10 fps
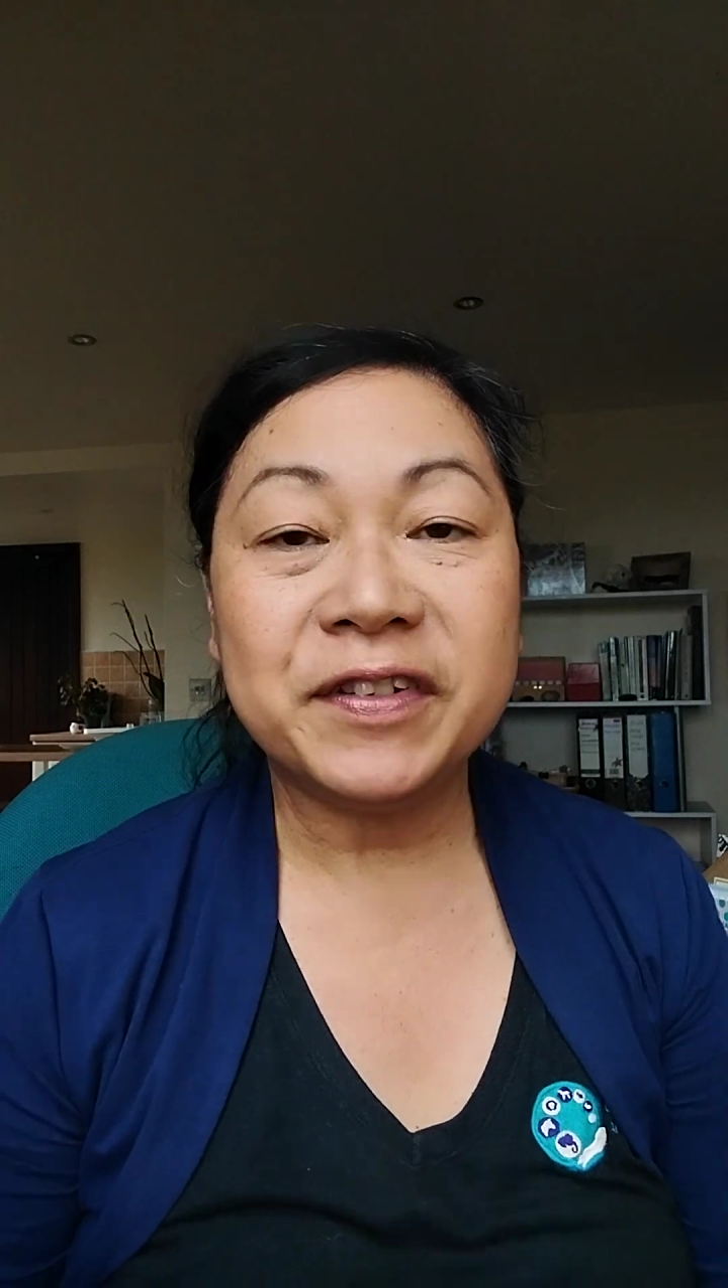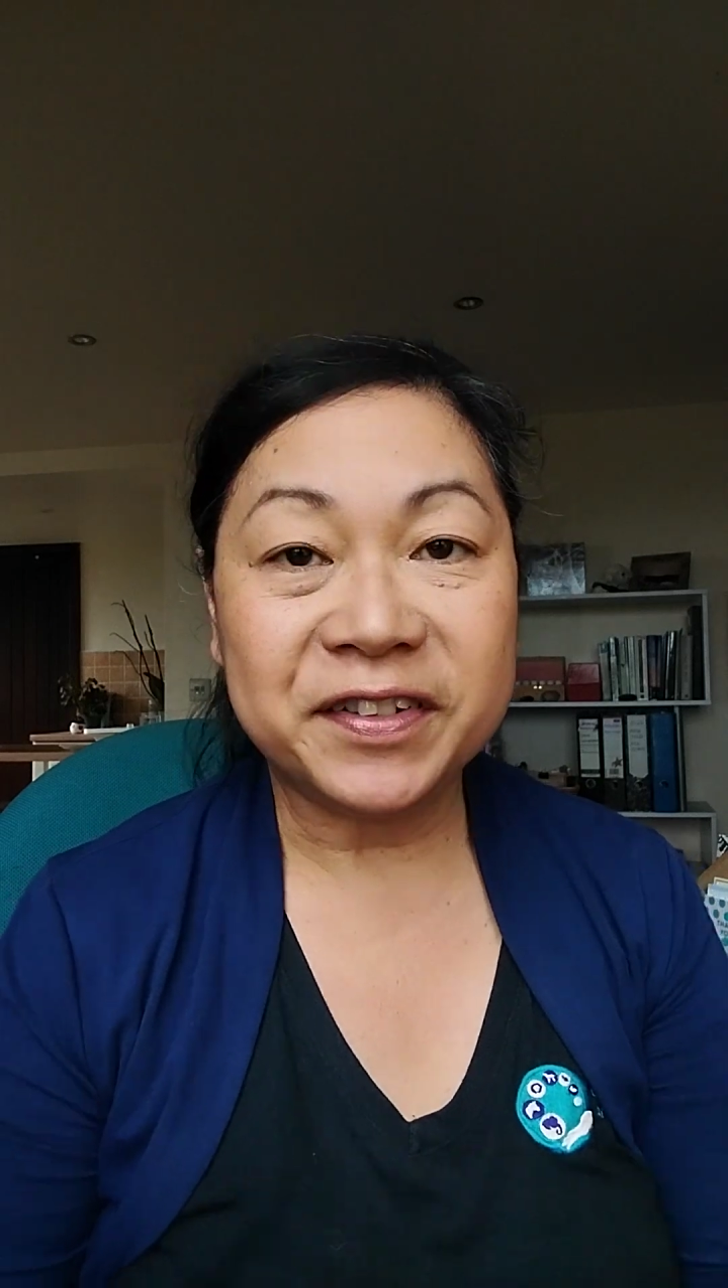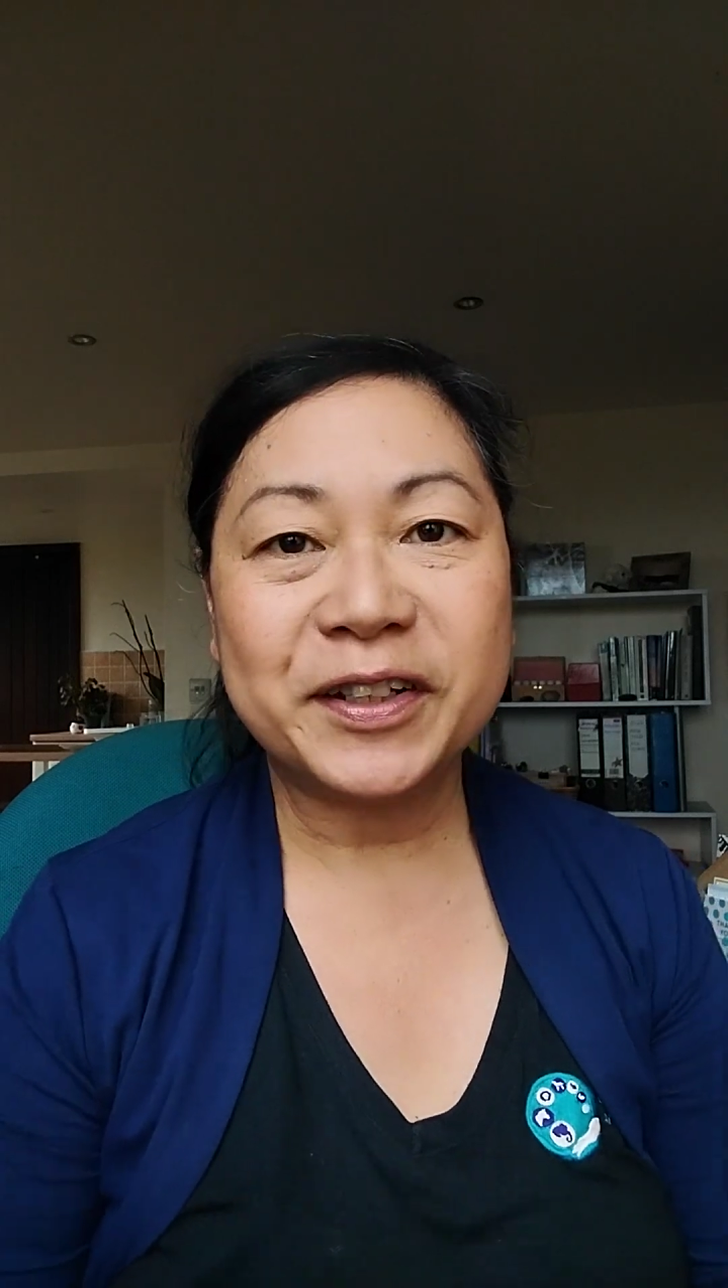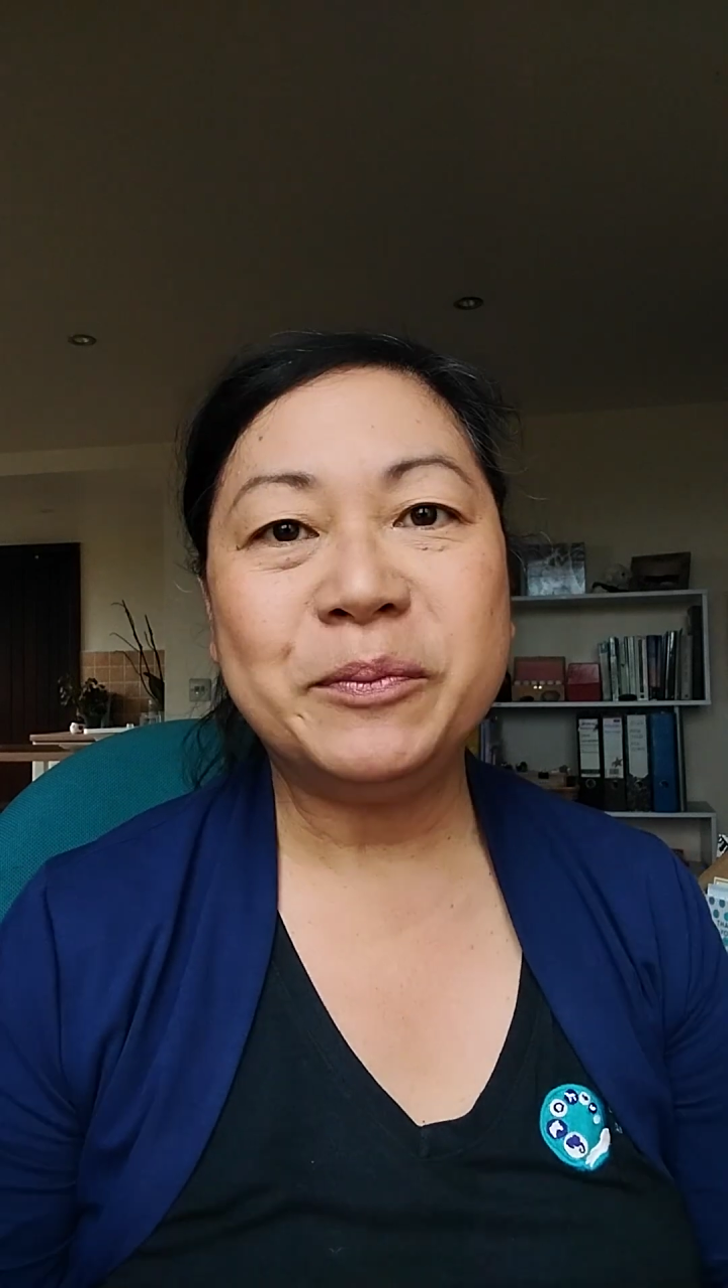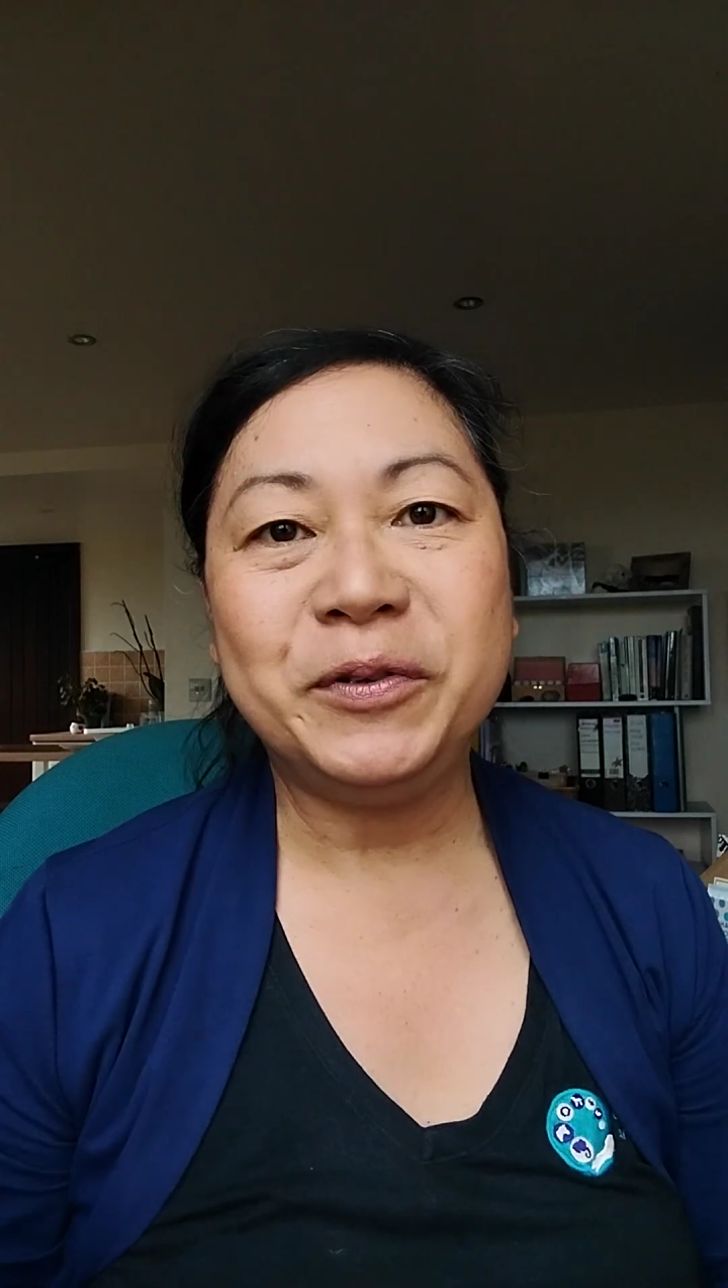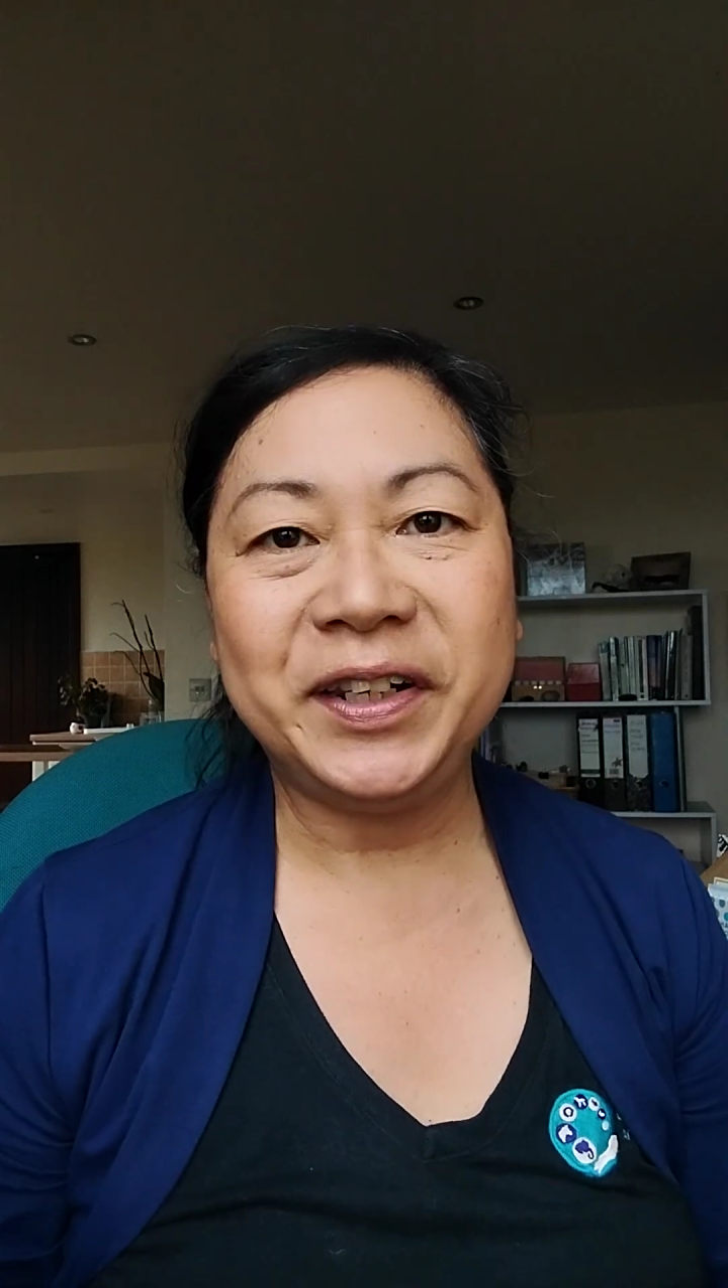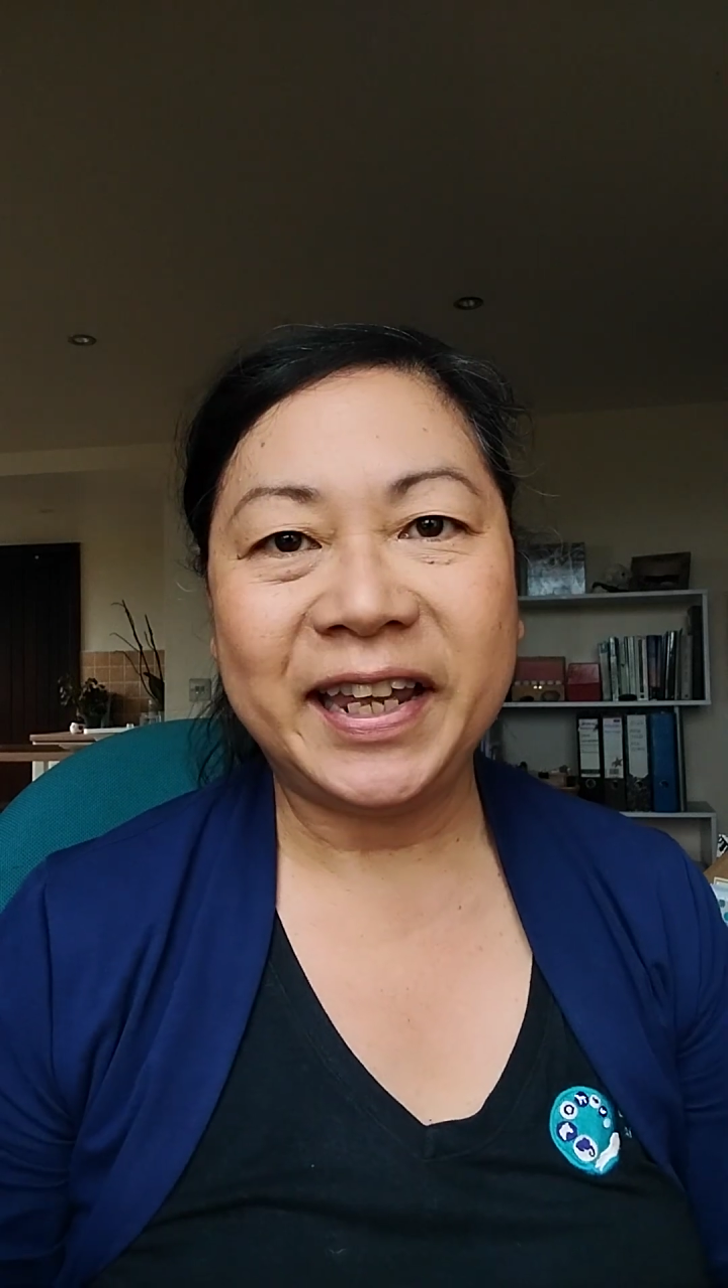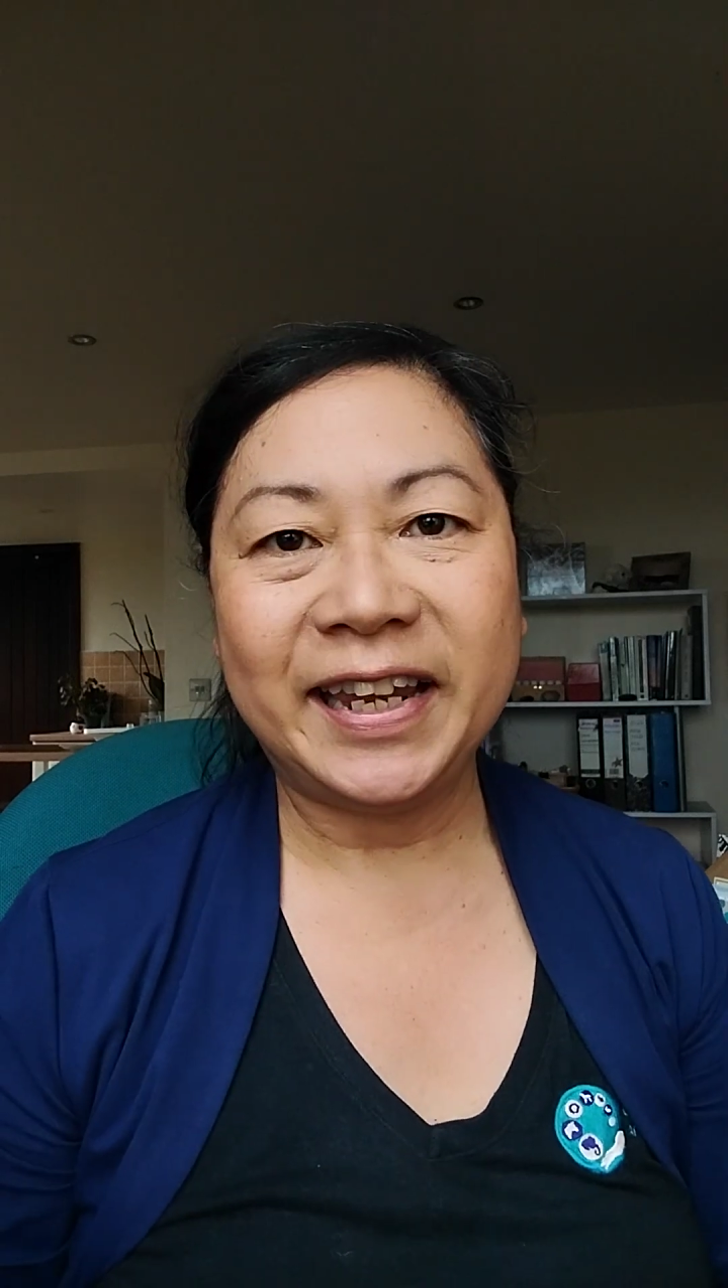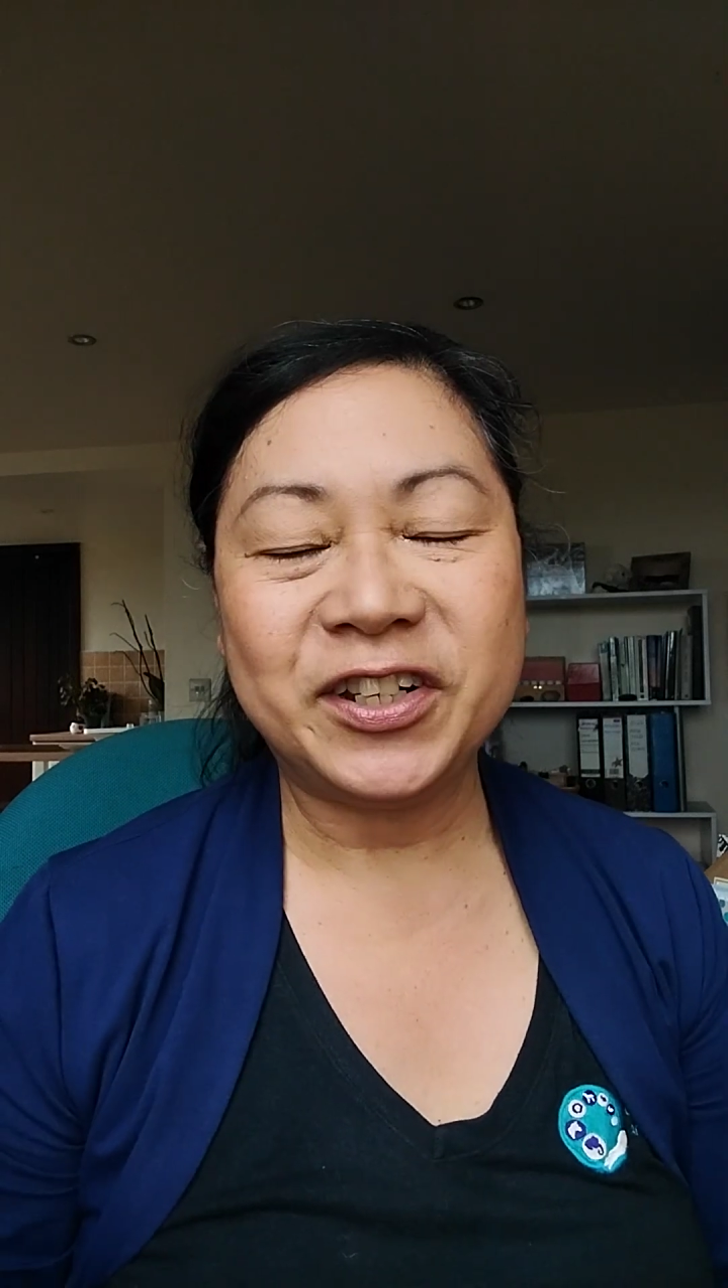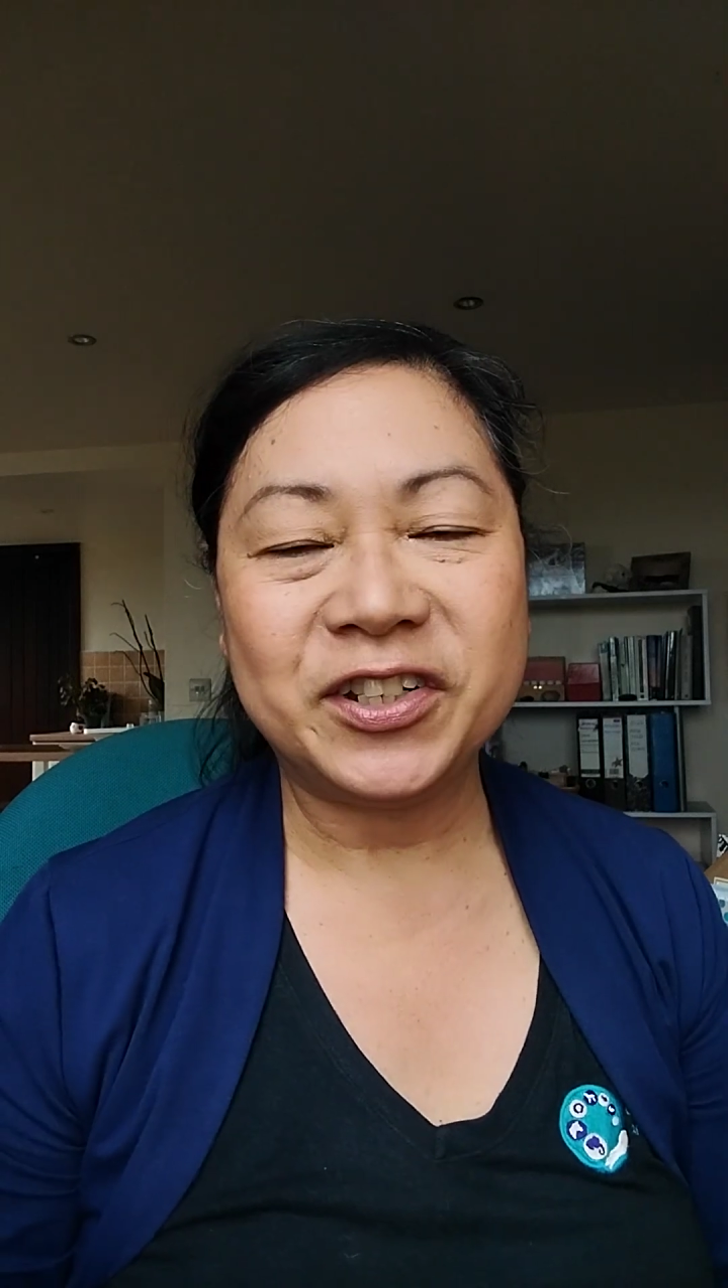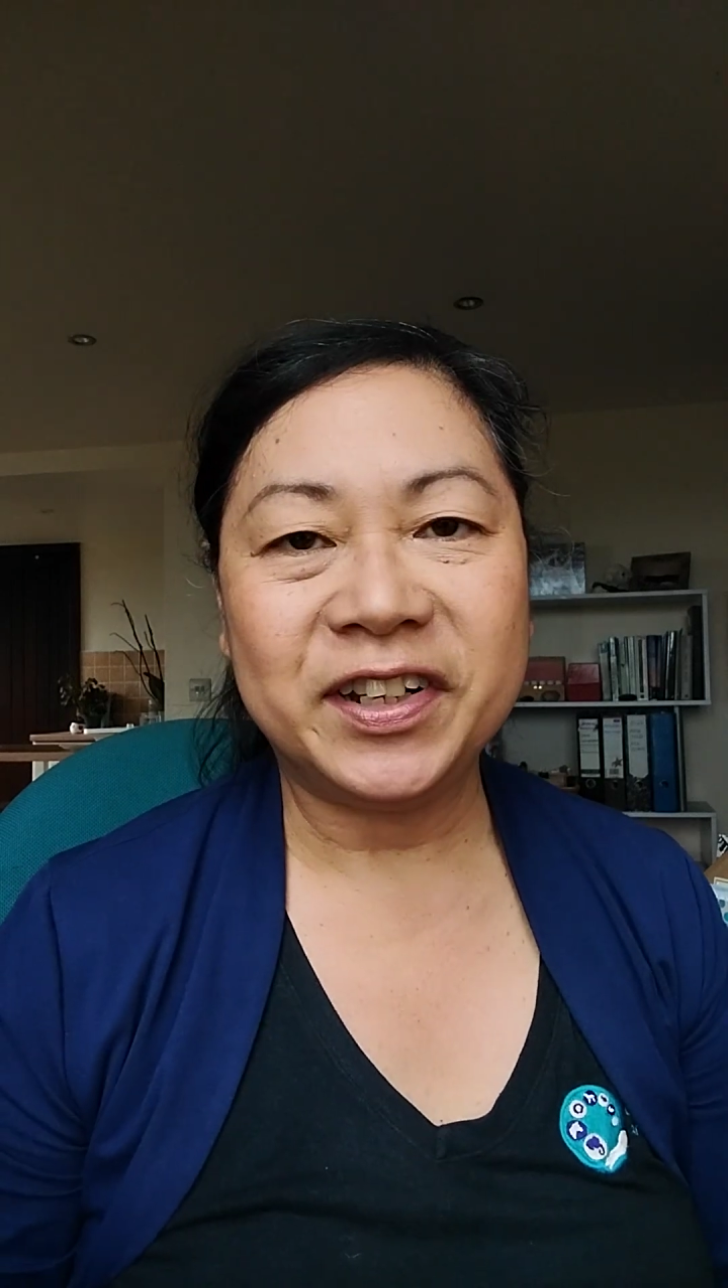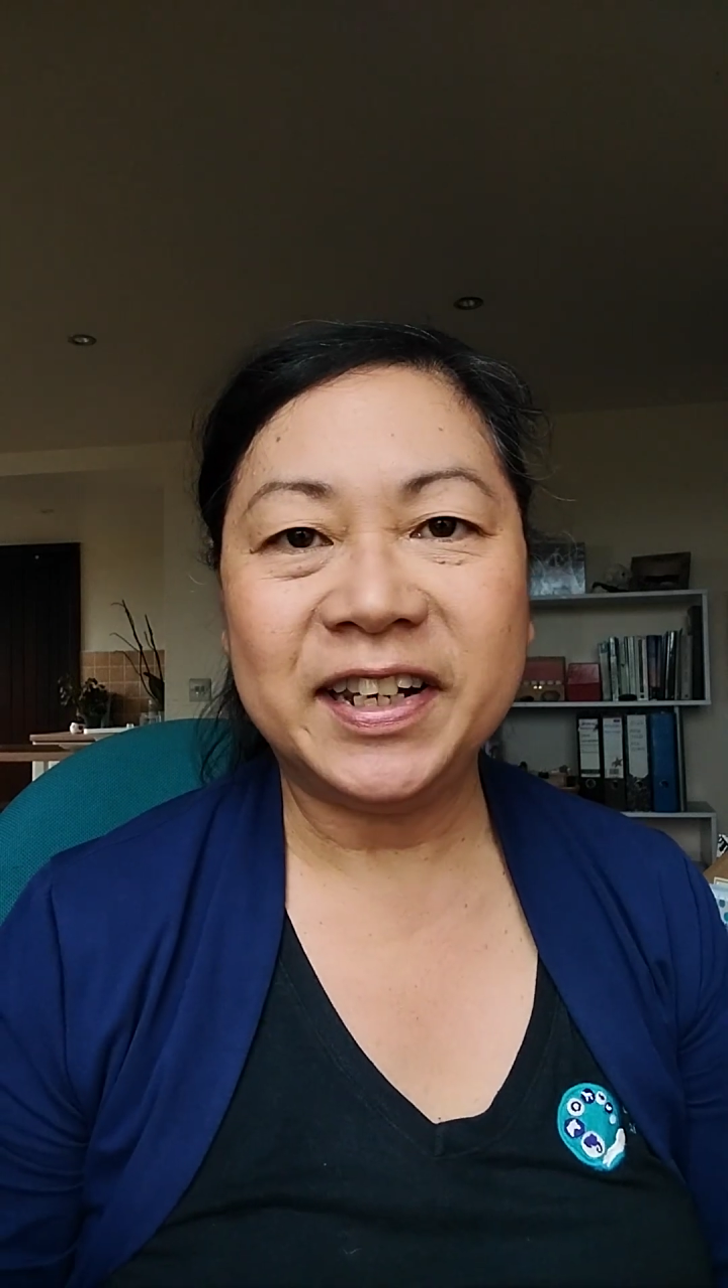is communication,